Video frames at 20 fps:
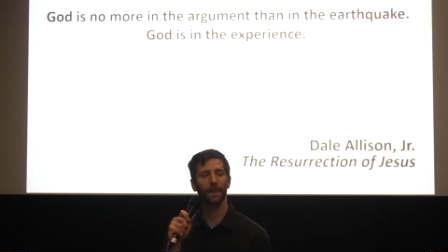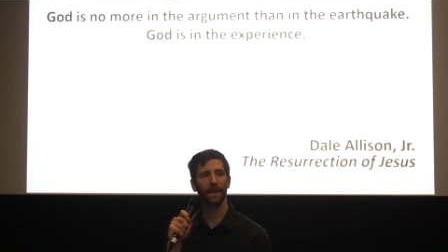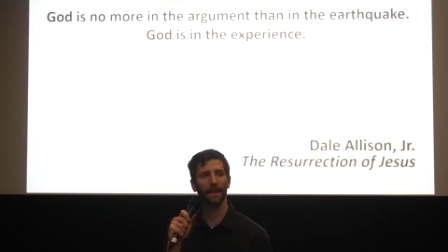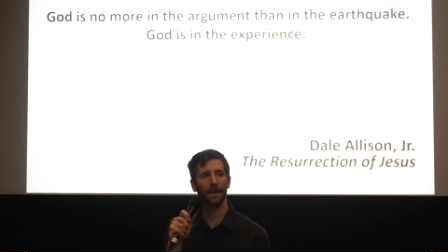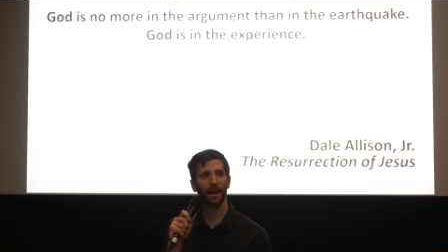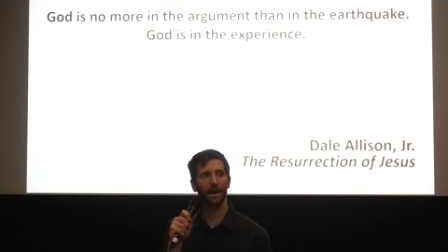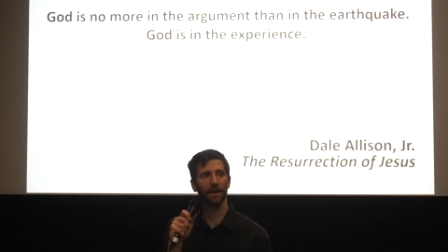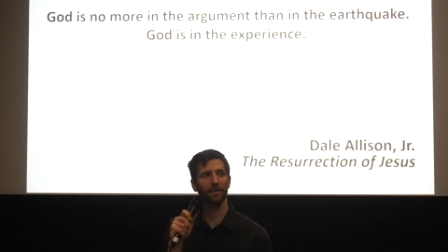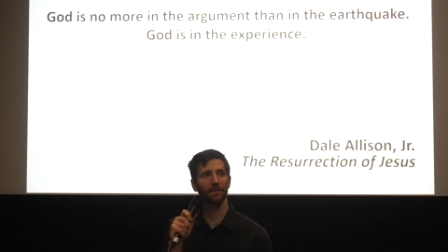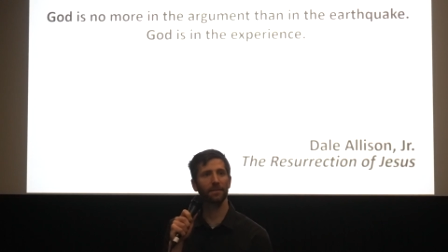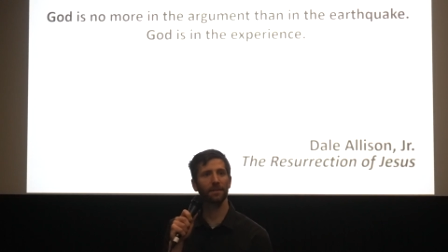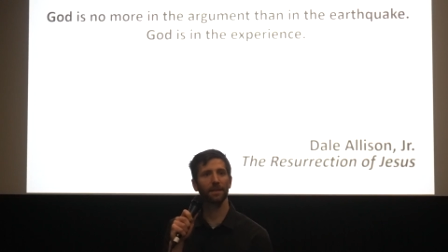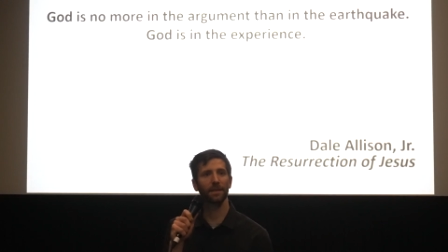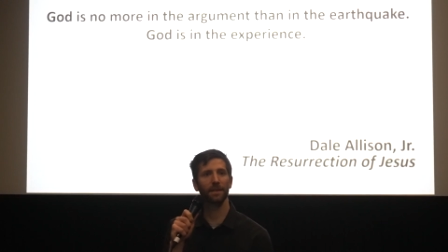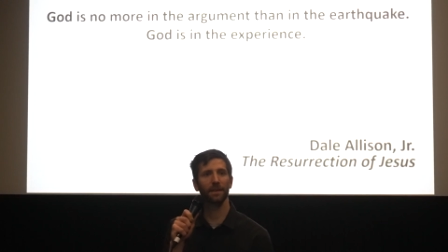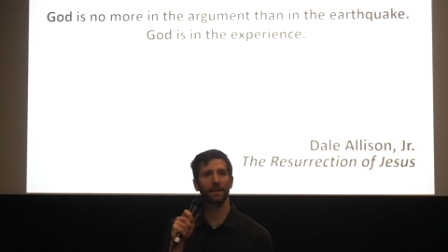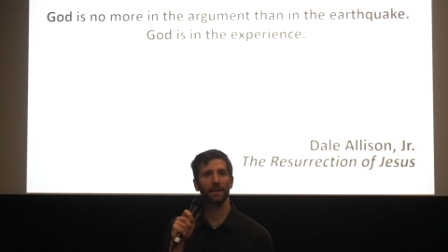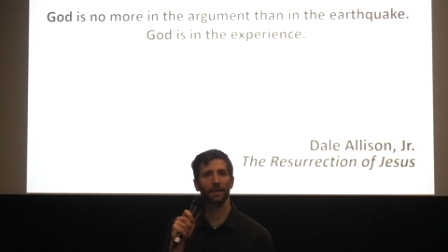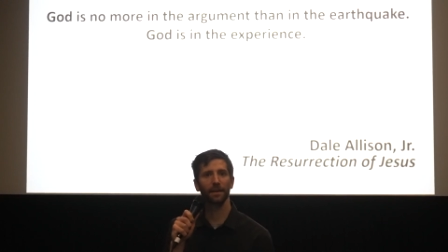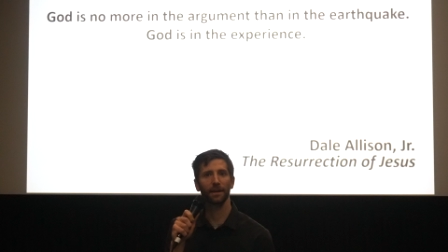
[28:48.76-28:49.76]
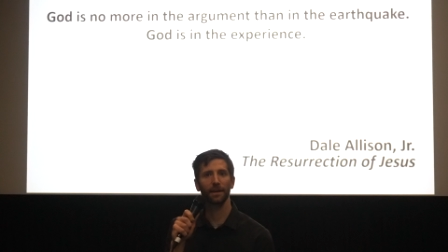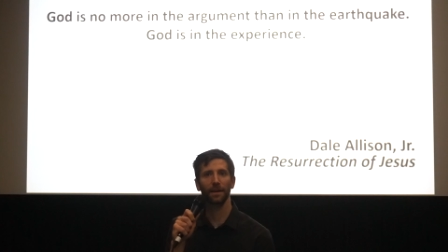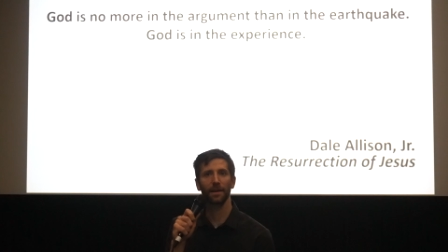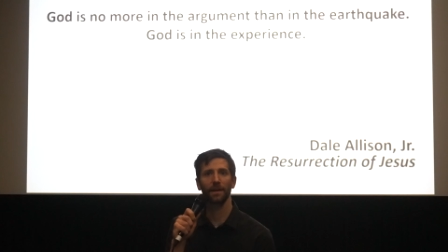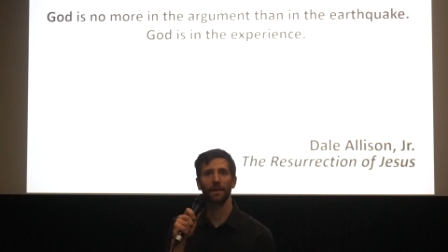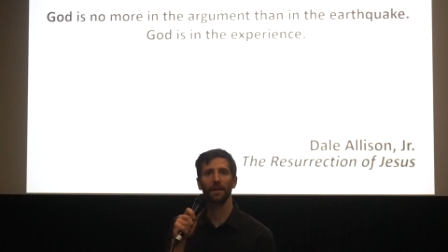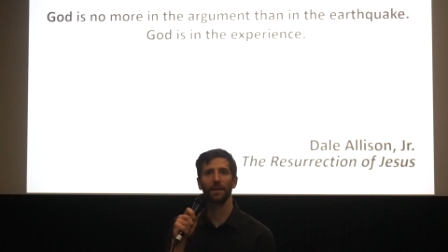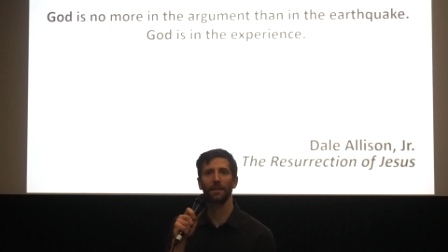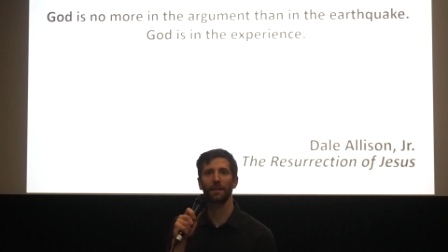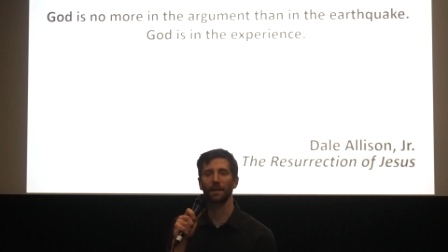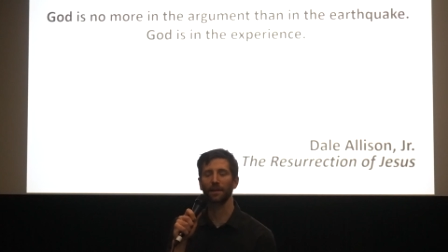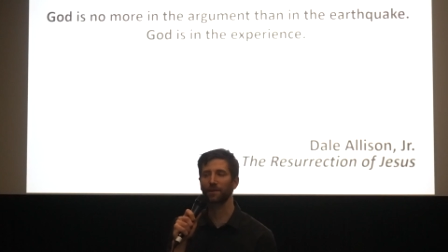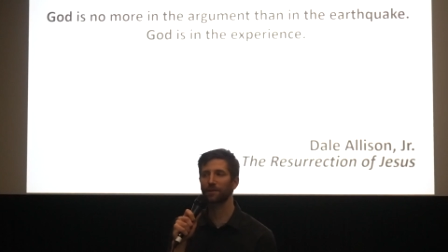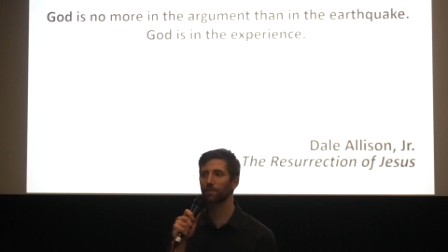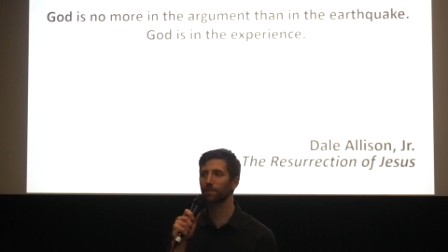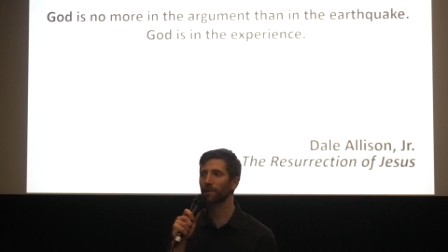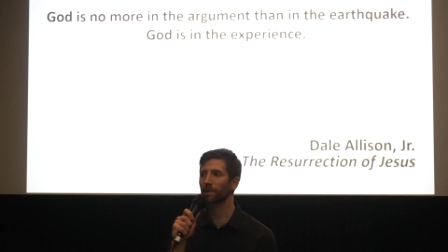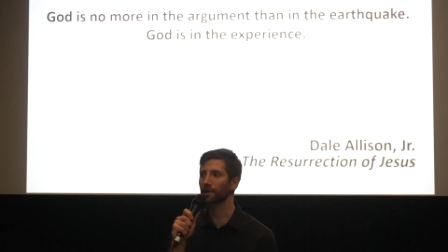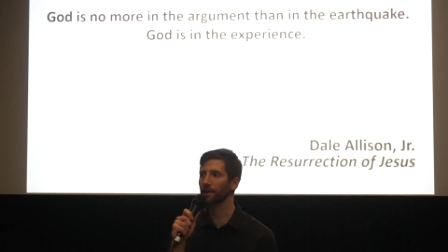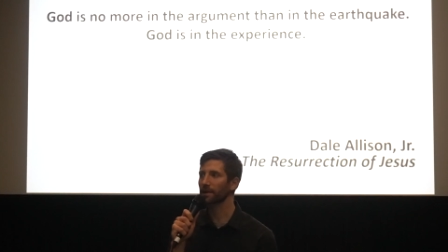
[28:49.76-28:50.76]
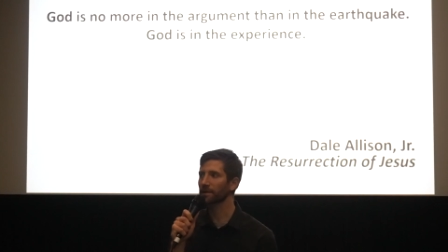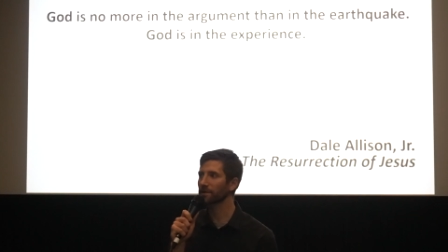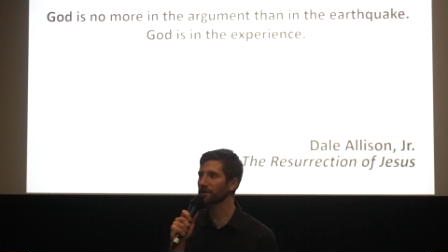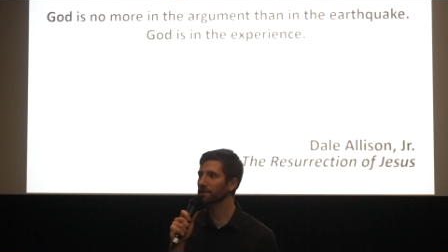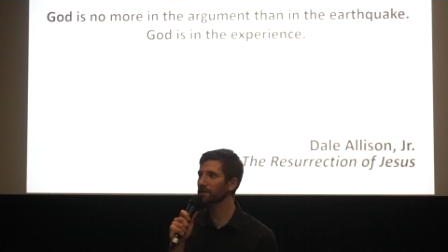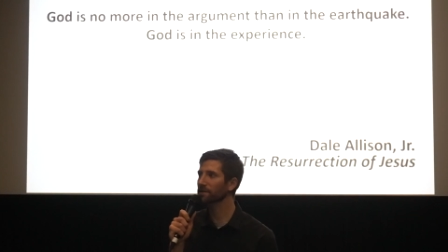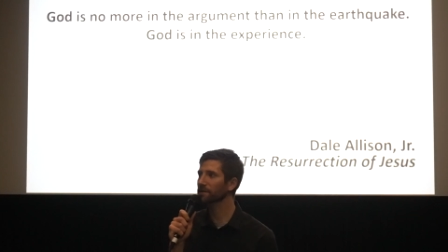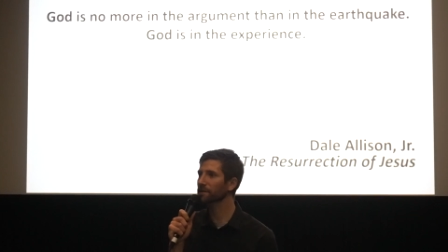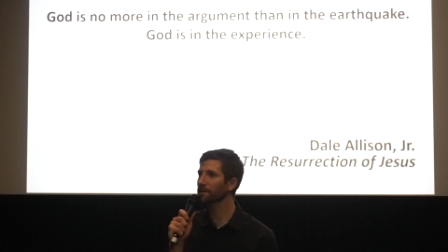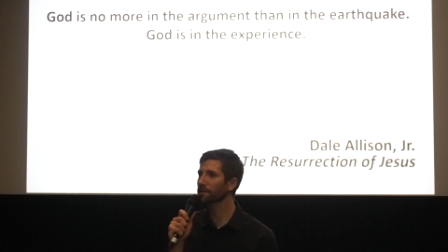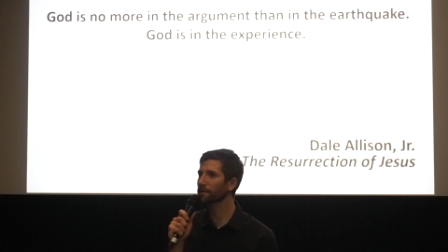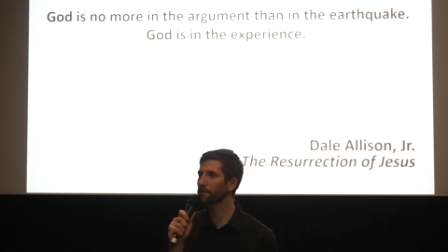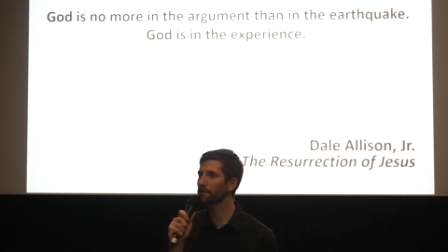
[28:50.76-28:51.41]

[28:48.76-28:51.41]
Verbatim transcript: God is in the experience.